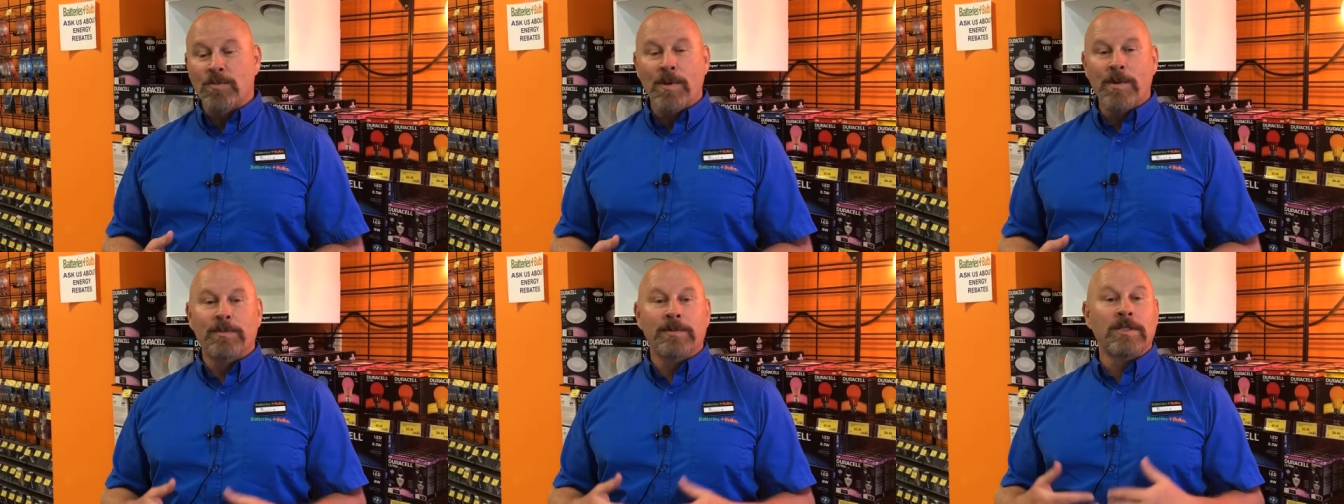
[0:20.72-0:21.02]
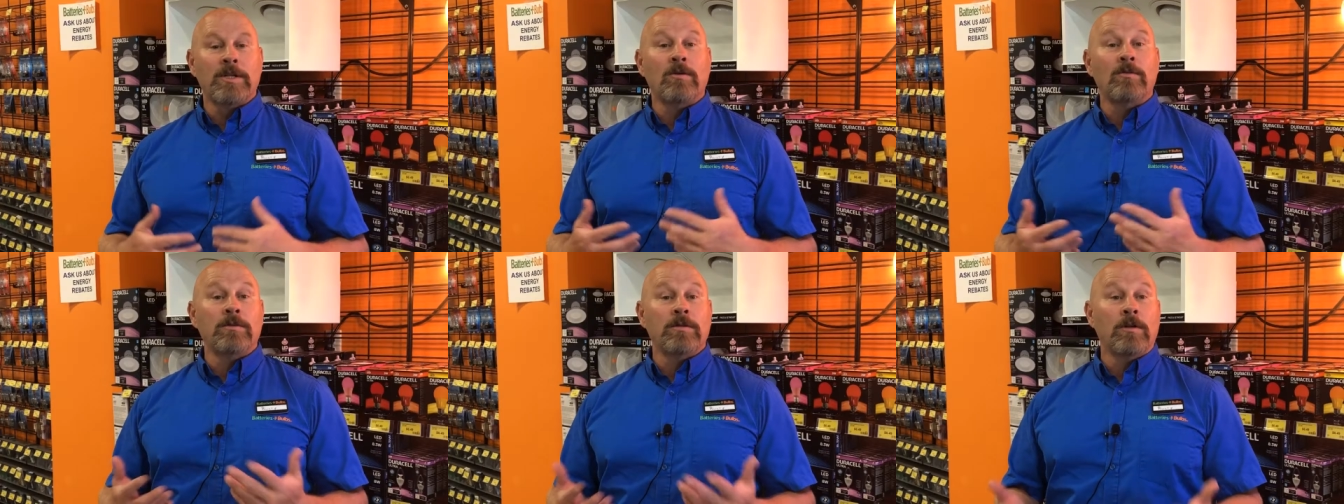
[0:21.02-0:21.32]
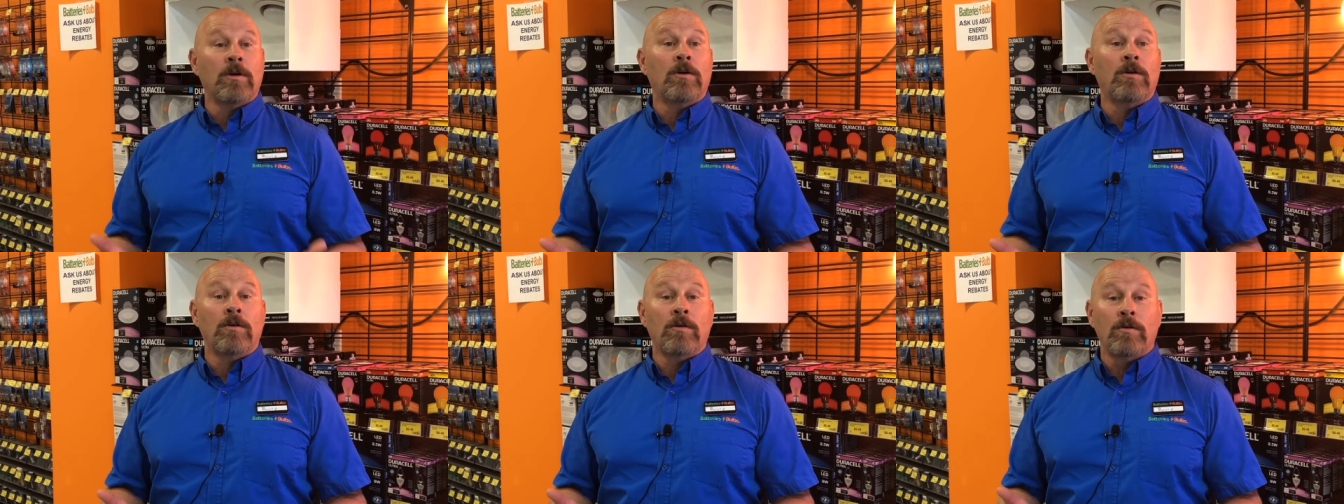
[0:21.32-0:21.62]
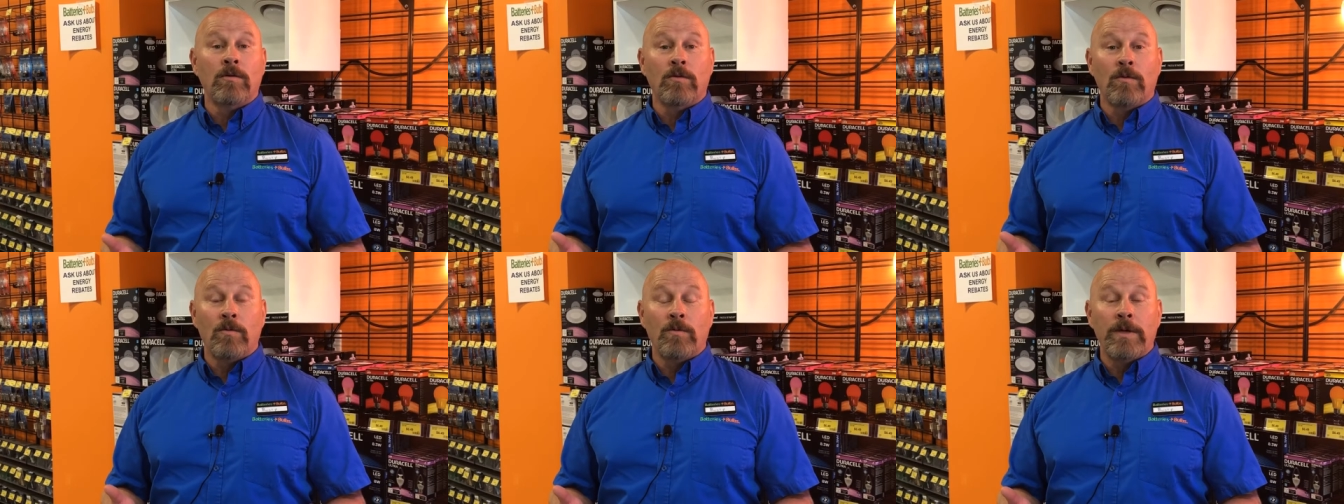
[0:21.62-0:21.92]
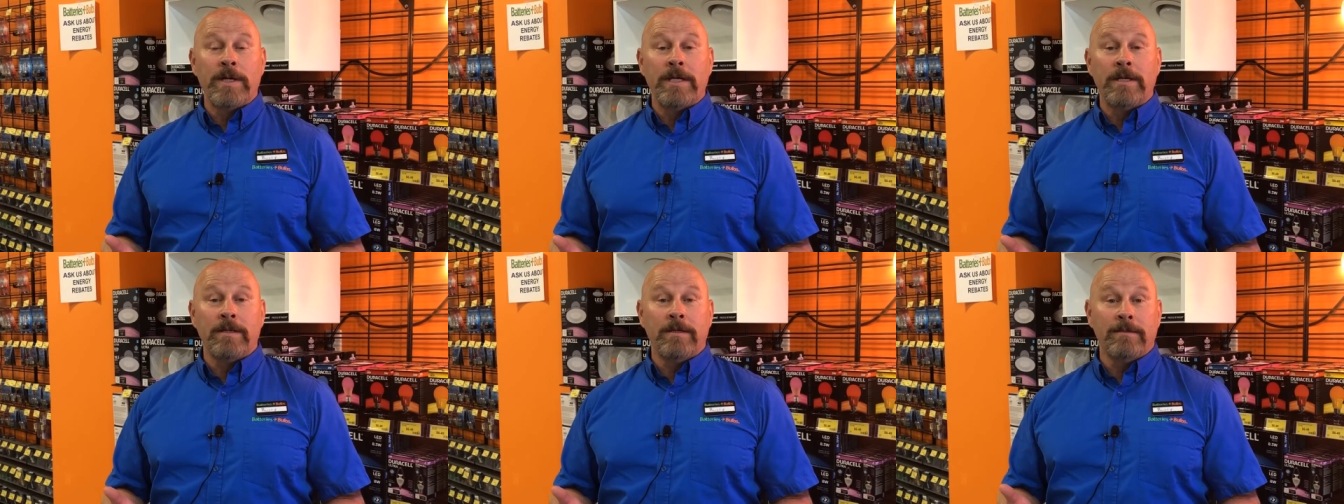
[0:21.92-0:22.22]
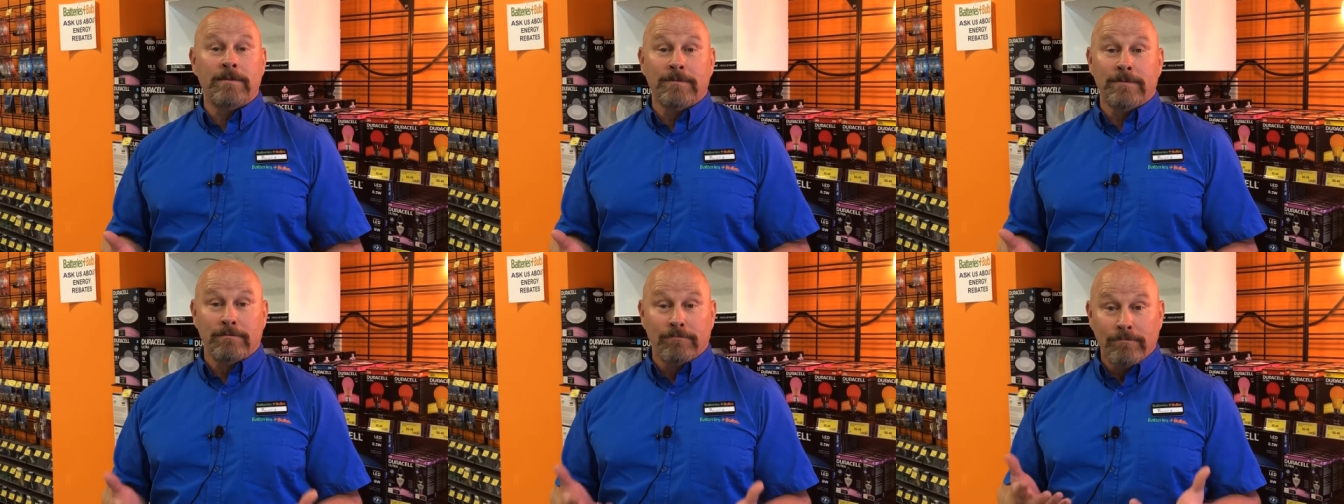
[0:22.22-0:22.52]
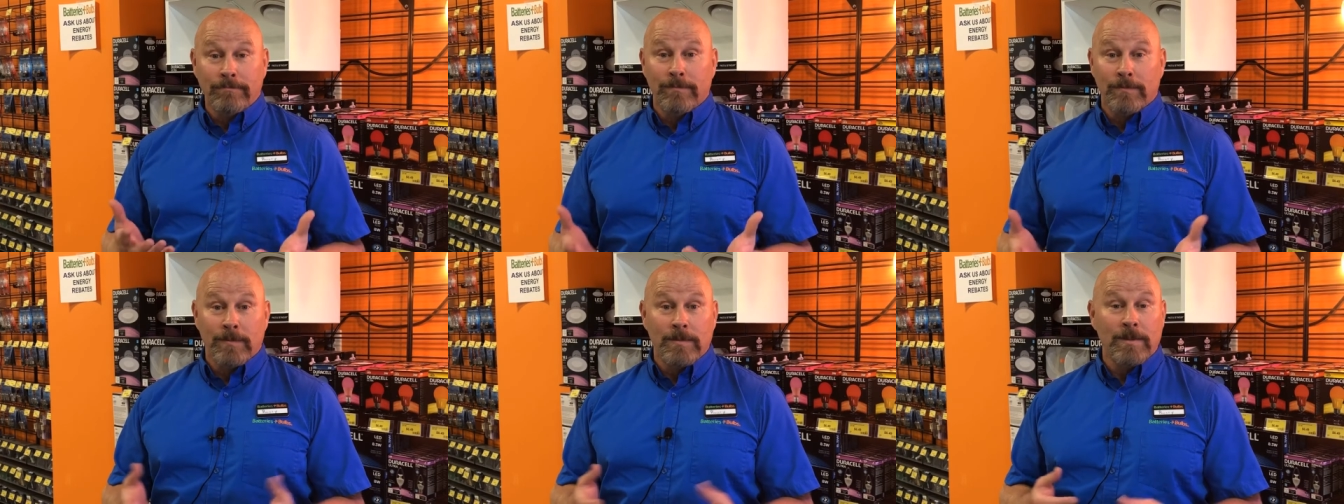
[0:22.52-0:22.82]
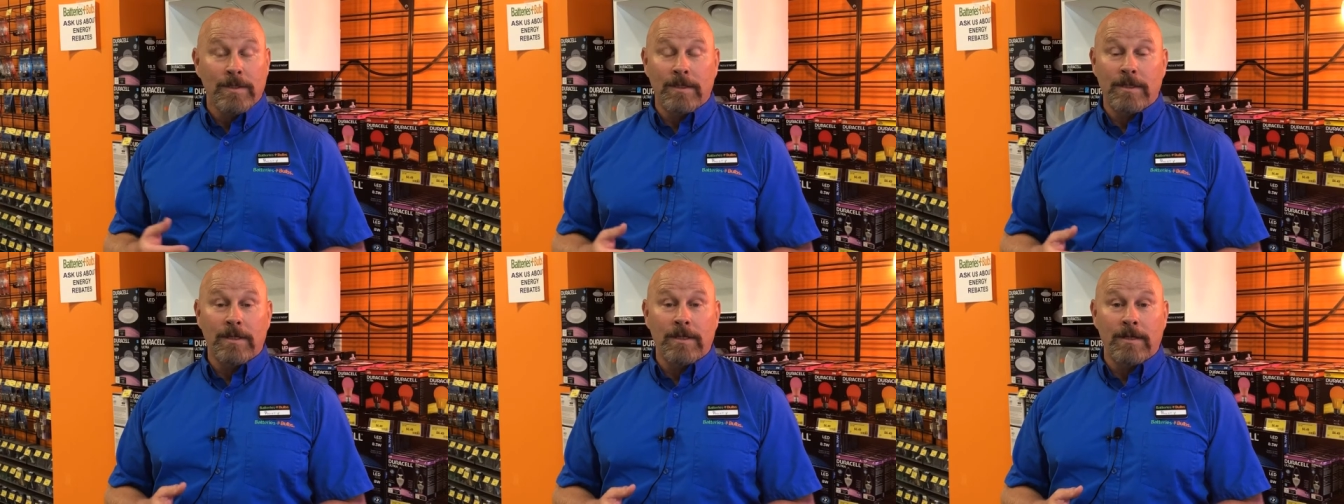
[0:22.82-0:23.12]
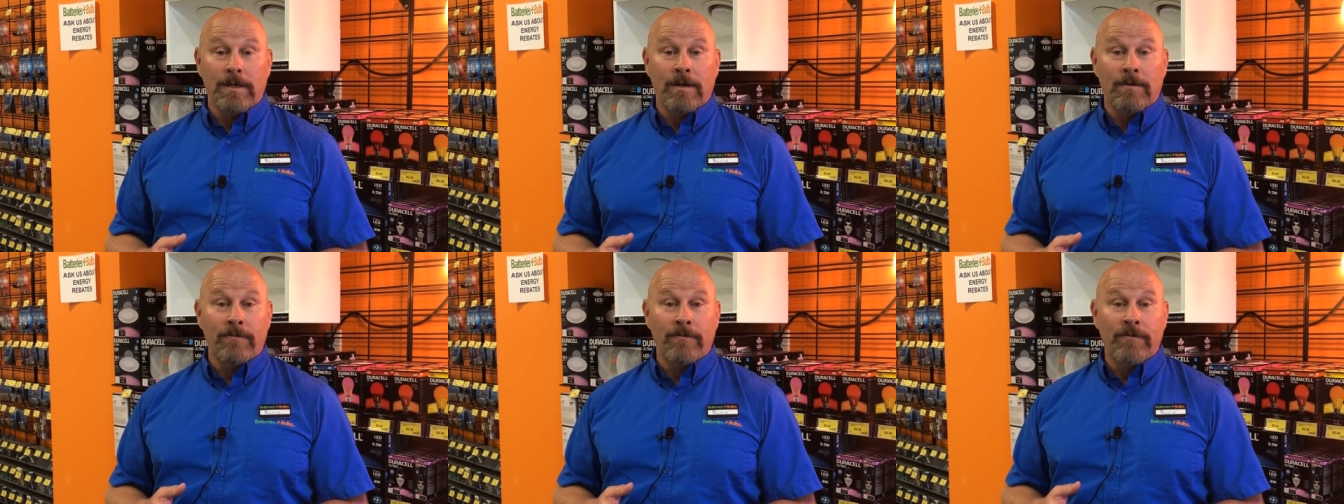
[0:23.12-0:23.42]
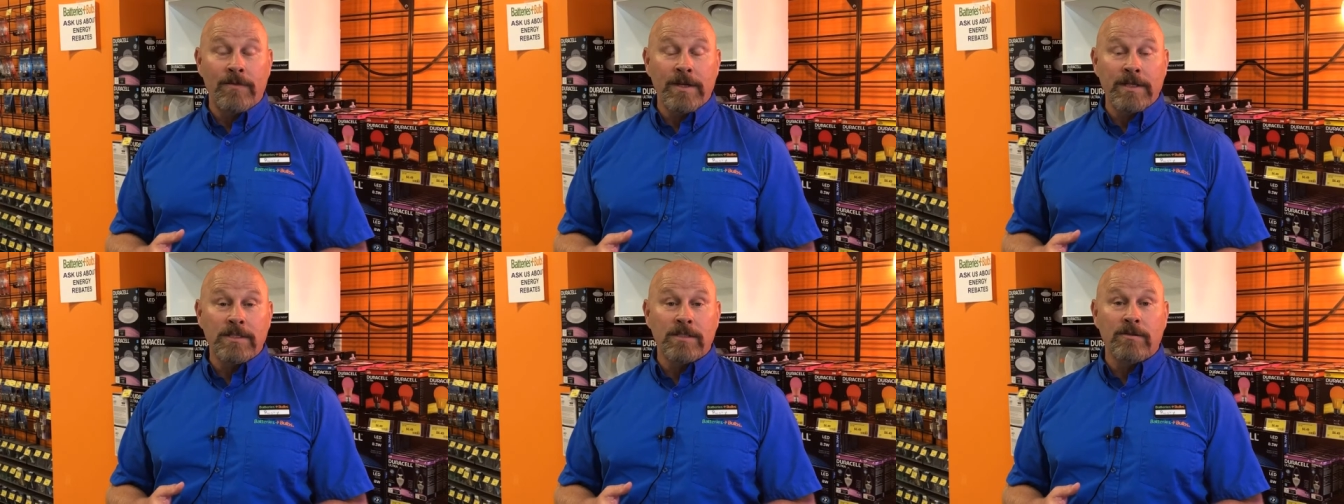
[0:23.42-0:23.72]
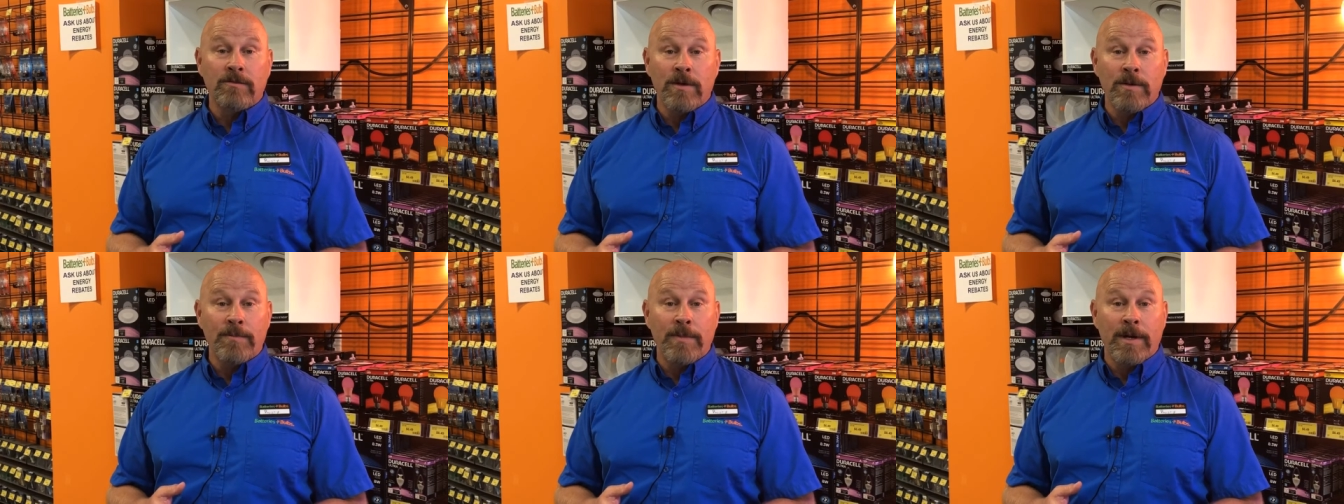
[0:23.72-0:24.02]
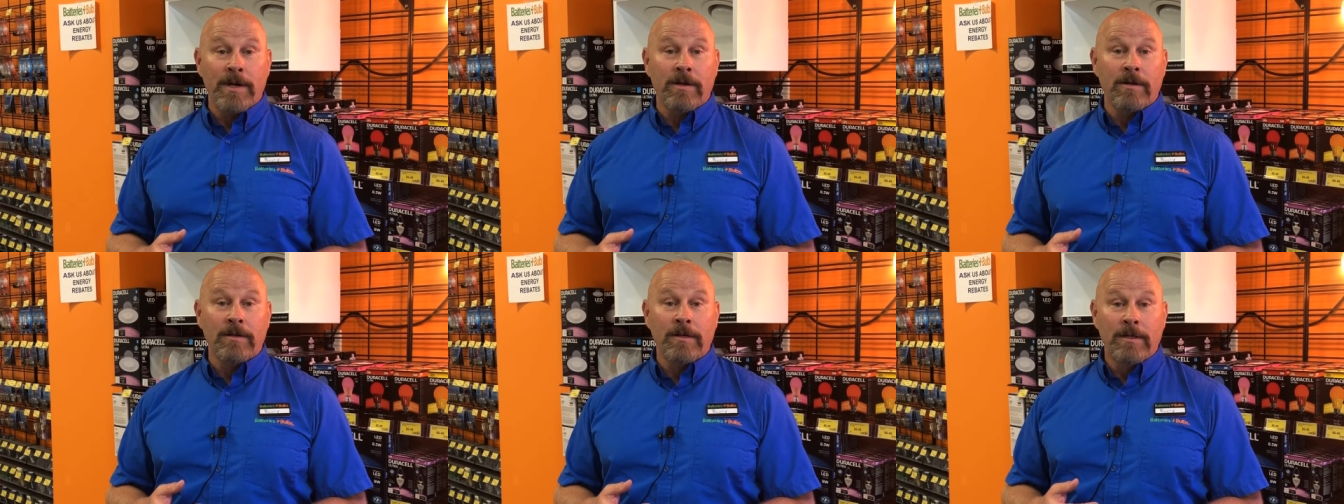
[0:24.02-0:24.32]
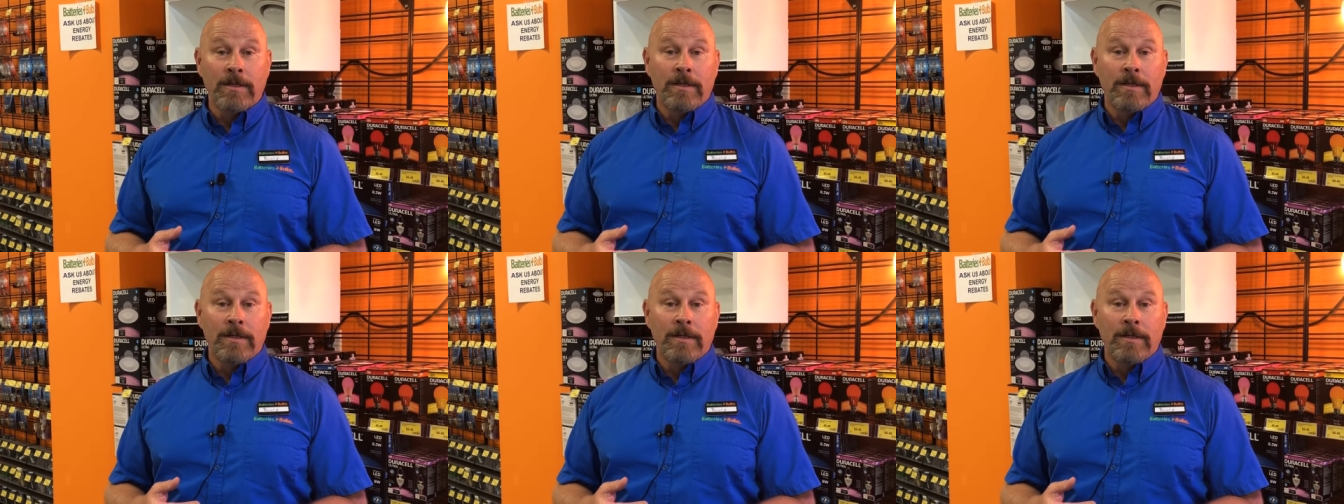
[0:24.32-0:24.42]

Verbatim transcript: people don't know we uh, fix and repair